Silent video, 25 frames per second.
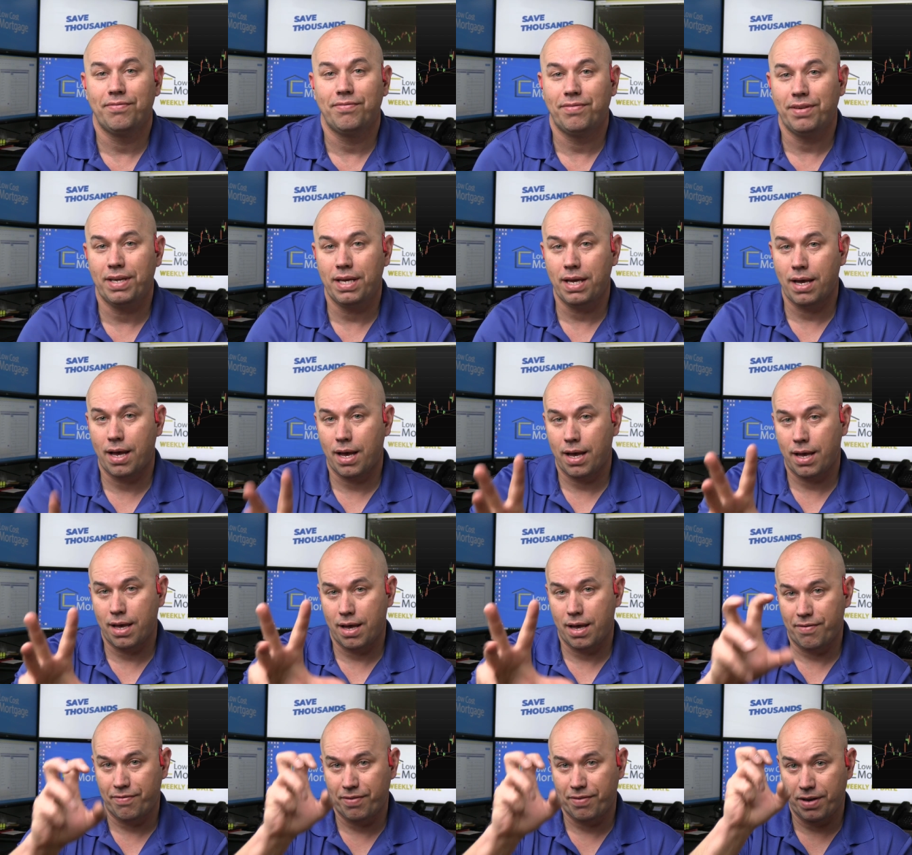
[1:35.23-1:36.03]

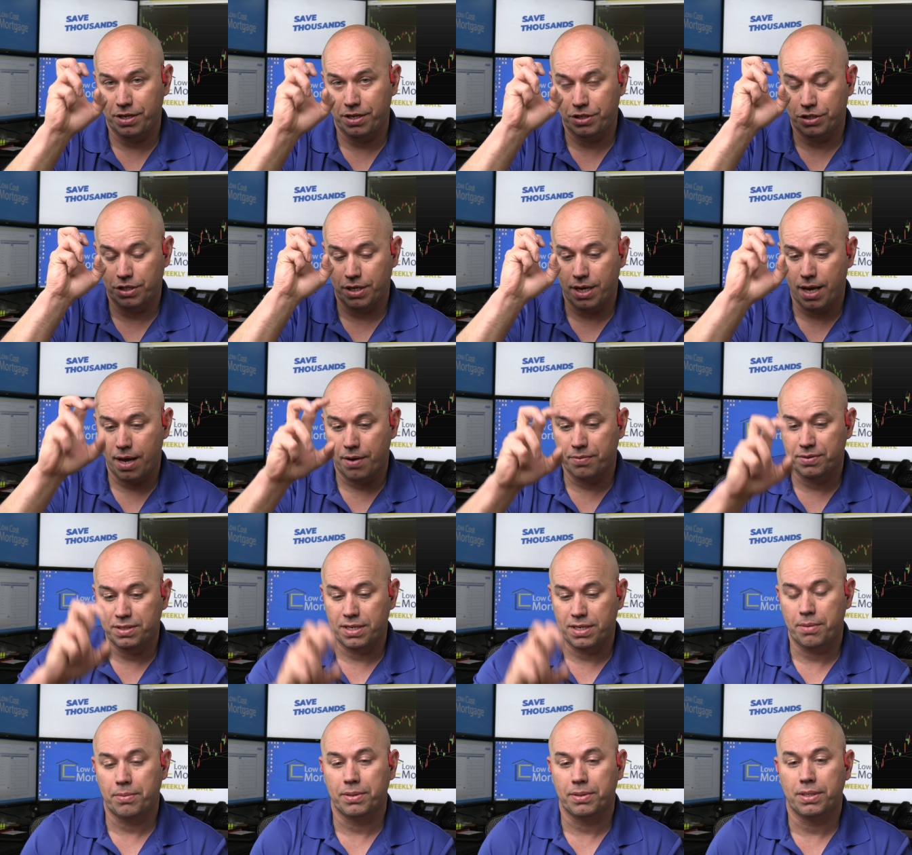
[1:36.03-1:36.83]
VA, FHA, I
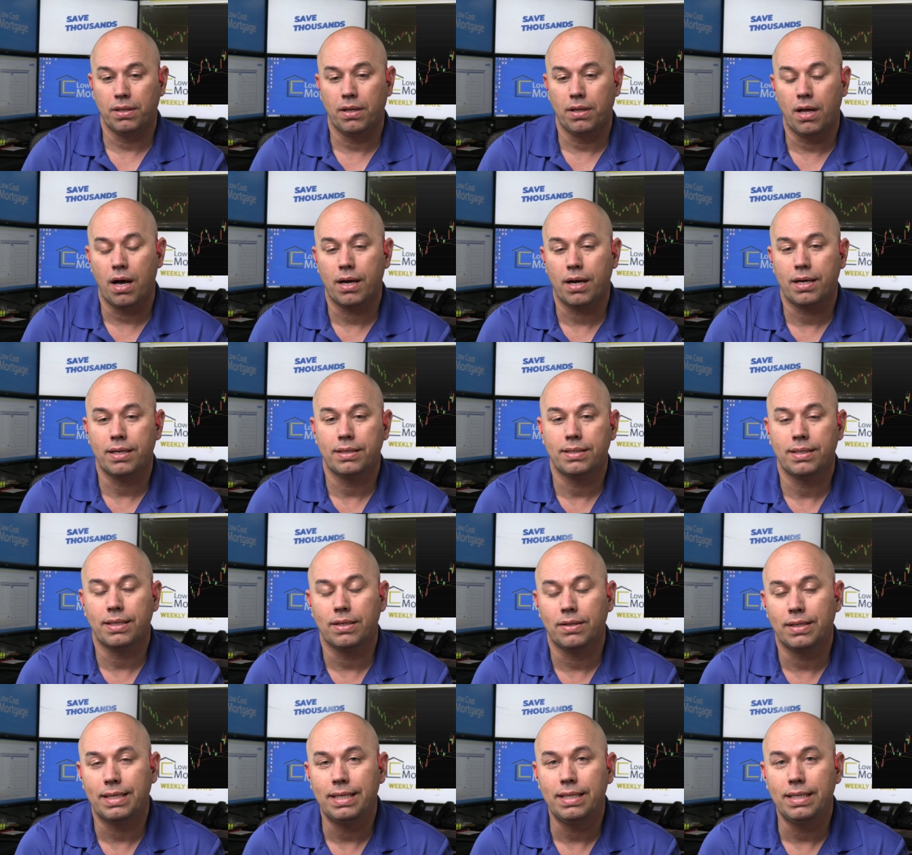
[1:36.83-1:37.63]
was able to lock a
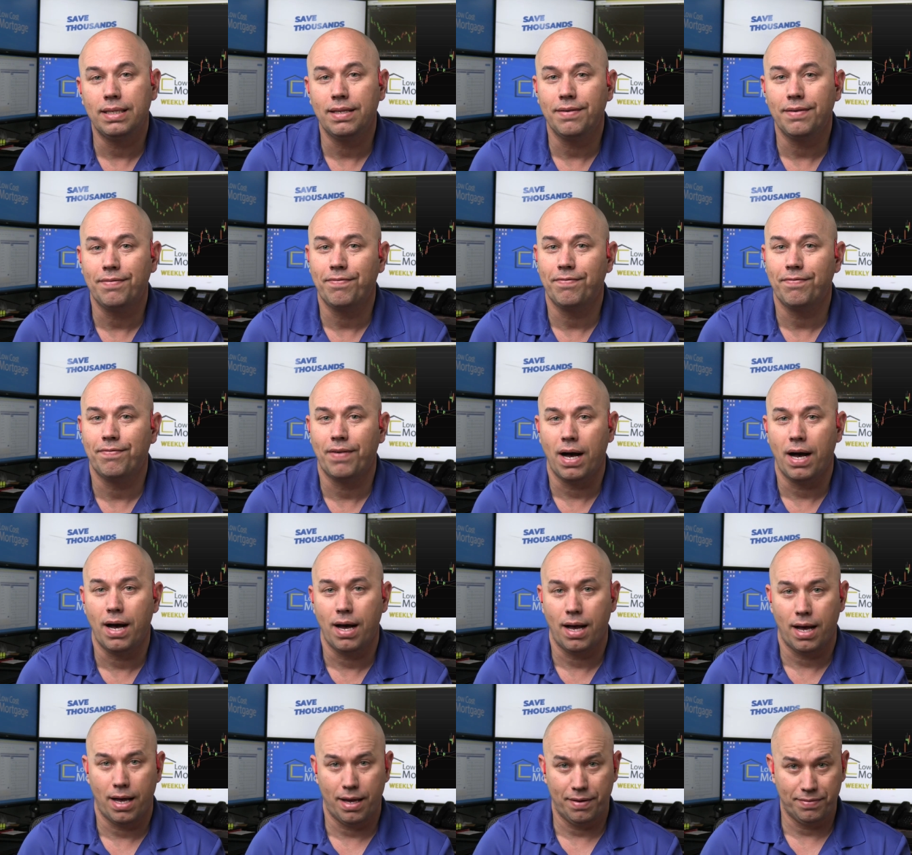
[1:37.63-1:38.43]
deal in the
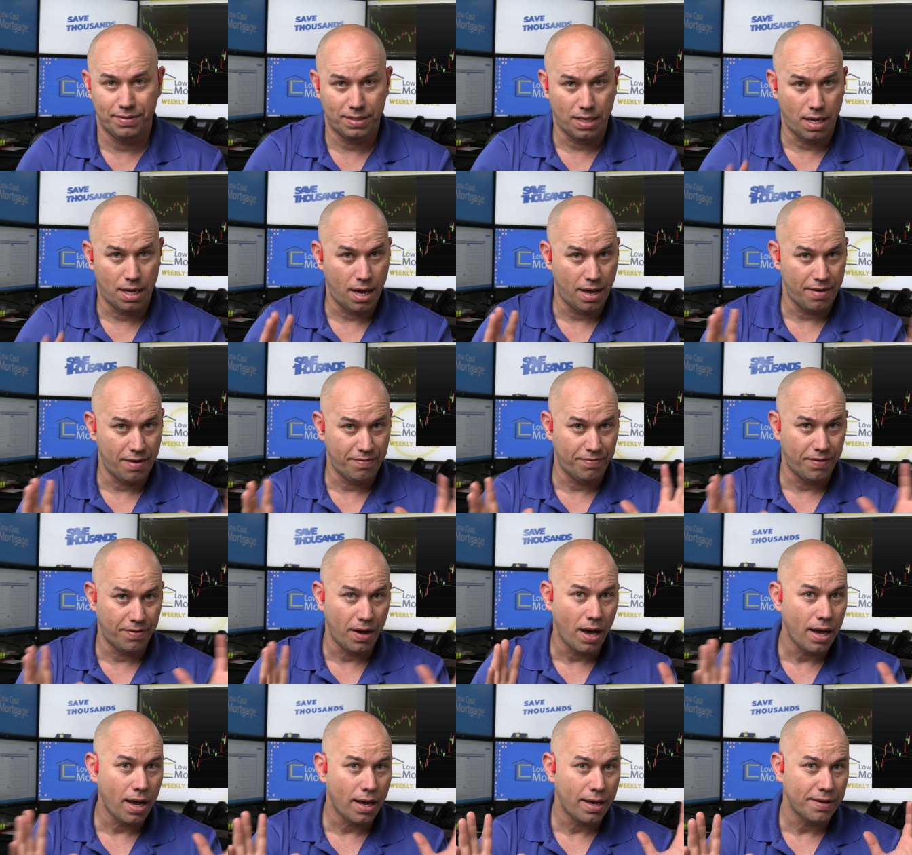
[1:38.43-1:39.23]
fives, high
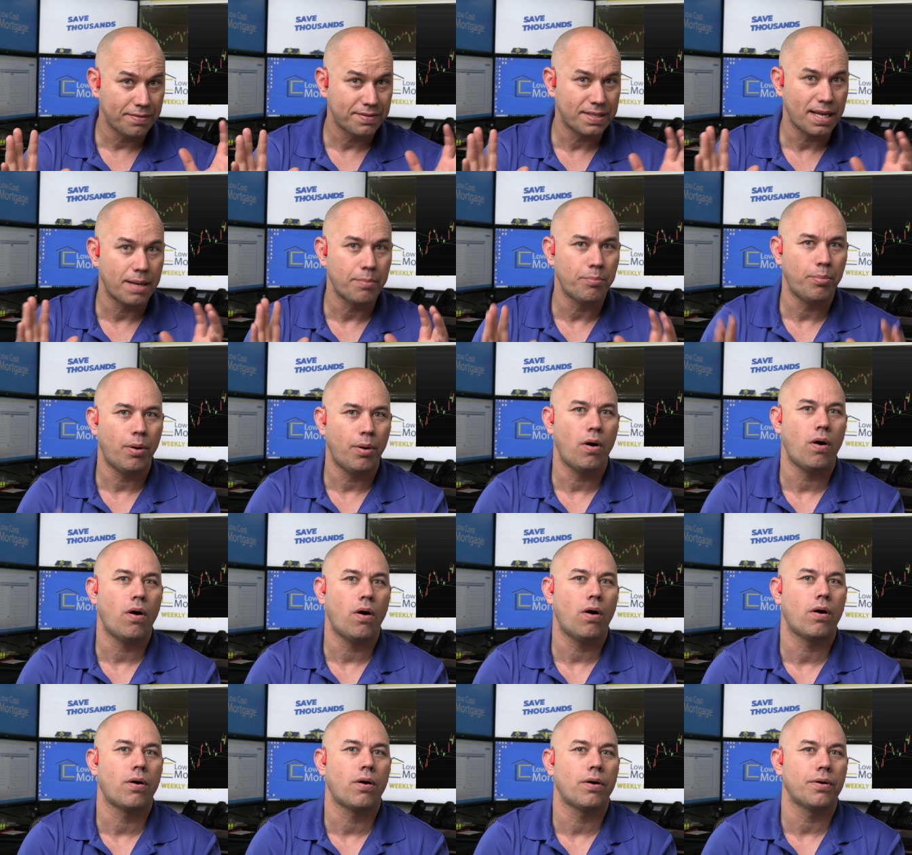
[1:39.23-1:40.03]
fives at
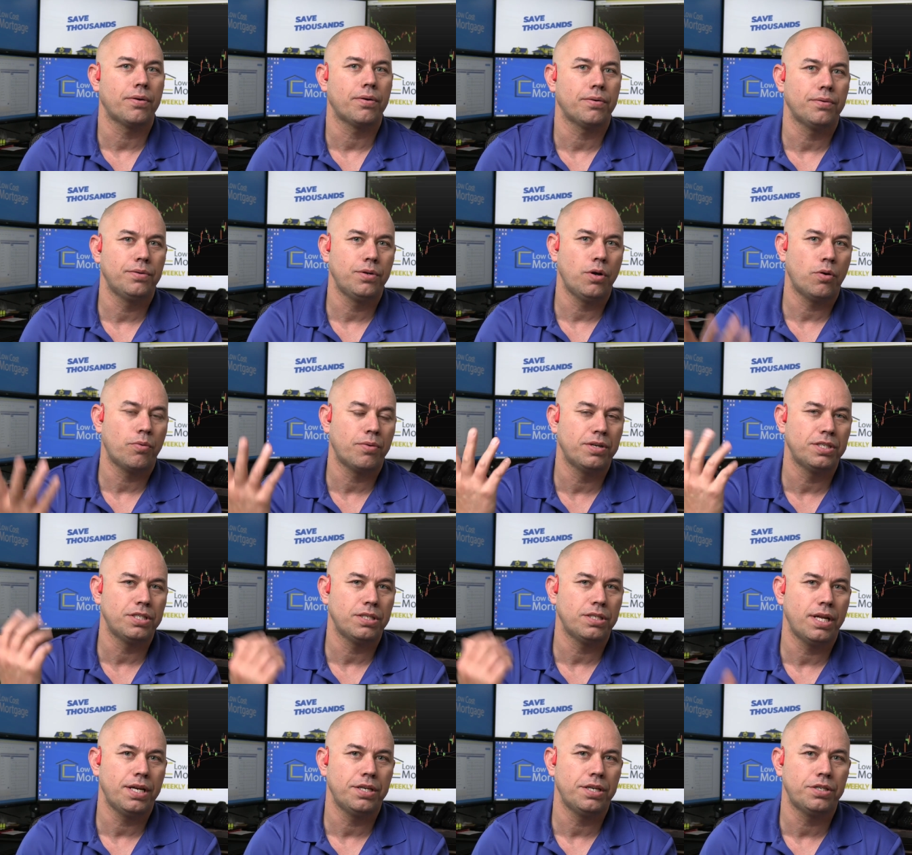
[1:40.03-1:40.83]
par, no
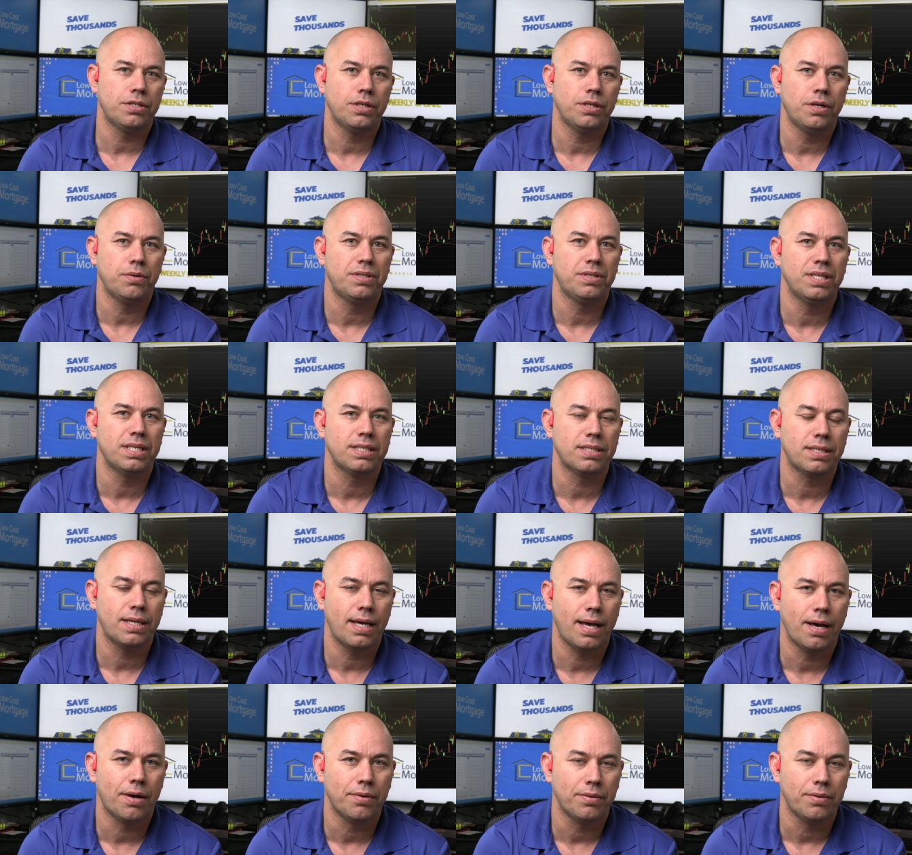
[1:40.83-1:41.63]
origination, no
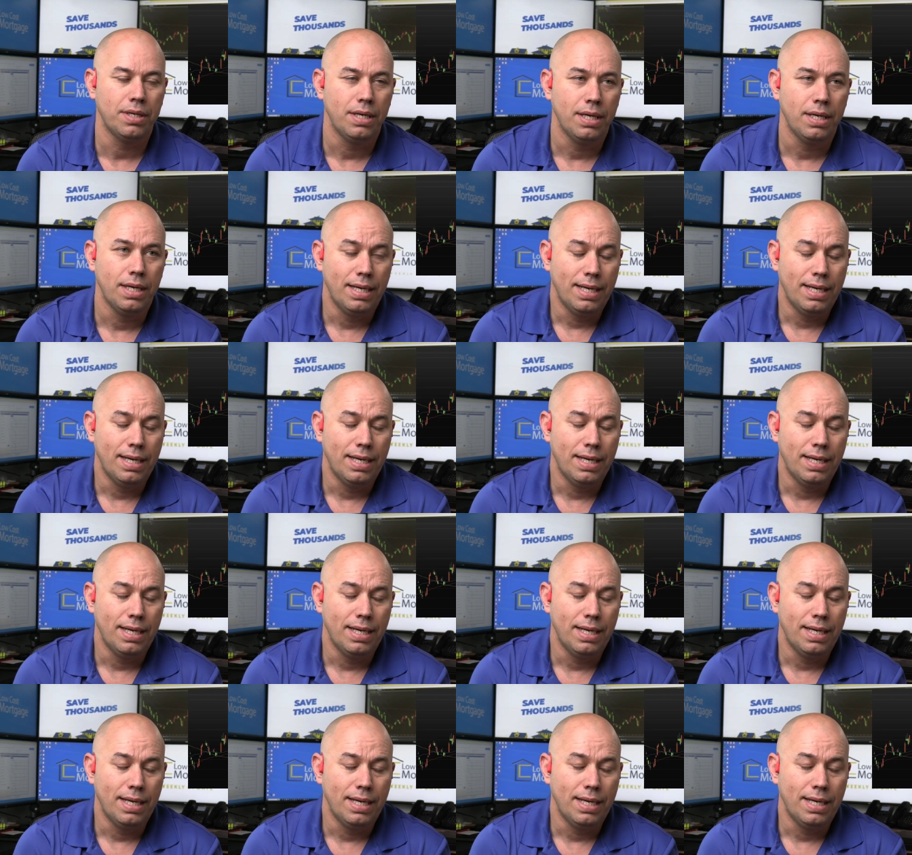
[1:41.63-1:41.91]
discount.